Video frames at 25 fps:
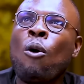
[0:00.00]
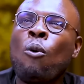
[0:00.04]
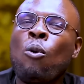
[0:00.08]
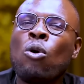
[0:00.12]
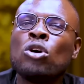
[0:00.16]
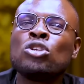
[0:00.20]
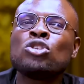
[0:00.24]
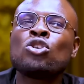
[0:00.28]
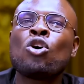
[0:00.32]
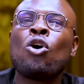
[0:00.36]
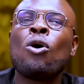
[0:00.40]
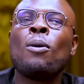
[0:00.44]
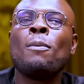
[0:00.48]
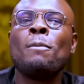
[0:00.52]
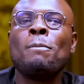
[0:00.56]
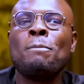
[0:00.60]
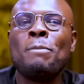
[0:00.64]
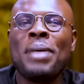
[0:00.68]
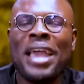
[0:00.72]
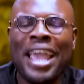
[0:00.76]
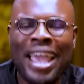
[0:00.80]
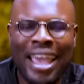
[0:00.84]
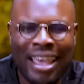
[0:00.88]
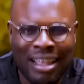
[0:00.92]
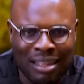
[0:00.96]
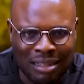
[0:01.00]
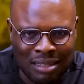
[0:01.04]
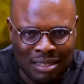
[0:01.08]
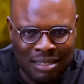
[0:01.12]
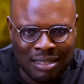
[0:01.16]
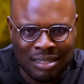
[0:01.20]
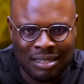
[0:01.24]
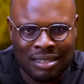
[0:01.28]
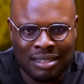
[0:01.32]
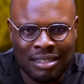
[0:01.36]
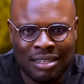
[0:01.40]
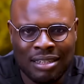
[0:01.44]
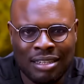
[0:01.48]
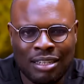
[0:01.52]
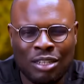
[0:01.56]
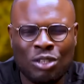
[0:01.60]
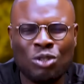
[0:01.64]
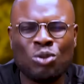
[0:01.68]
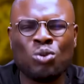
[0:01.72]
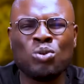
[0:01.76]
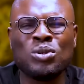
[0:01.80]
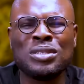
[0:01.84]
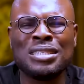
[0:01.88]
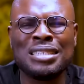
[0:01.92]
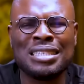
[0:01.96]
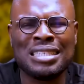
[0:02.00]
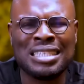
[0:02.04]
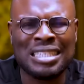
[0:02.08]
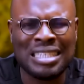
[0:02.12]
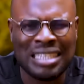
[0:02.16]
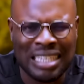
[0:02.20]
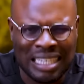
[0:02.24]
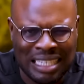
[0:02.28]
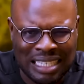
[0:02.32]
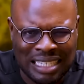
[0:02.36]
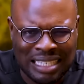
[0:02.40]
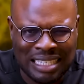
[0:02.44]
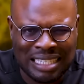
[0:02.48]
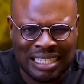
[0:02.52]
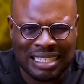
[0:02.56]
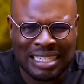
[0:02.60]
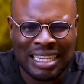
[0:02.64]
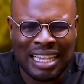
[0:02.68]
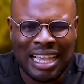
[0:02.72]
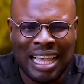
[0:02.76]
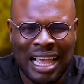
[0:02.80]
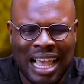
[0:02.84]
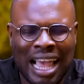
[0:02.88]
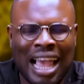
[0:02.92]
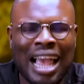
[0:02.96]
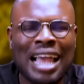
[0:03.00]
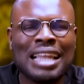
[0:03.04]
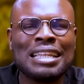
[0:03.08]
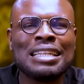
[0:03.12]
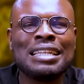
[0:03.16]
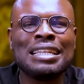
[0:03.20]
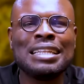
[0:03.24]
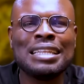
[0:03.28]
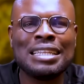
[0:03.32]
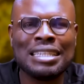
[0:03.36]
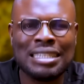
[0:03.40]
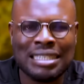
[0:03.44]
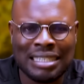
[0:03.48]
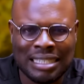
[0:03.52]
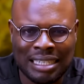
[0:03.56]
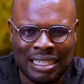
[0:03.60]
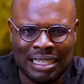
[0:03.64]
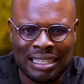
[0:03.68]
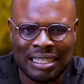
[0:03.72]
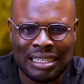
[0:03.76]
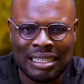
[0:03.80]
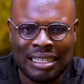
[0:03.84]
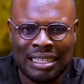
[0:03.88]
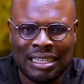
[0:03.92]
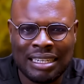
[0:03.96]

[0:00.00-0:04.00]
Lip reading: was compelled to sit and listen.